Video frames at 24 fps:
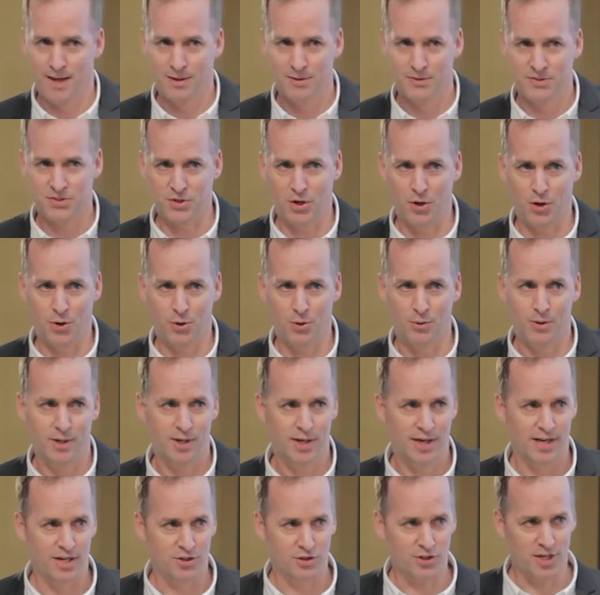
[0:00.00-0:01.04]
so
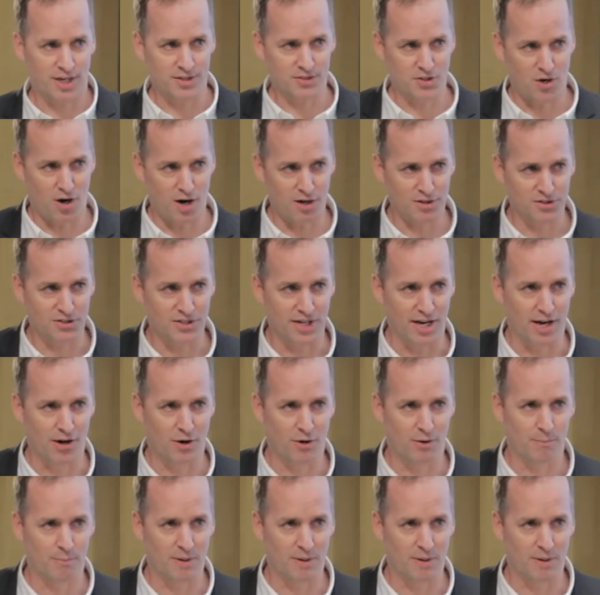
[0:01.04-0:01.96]
he shuts ours down,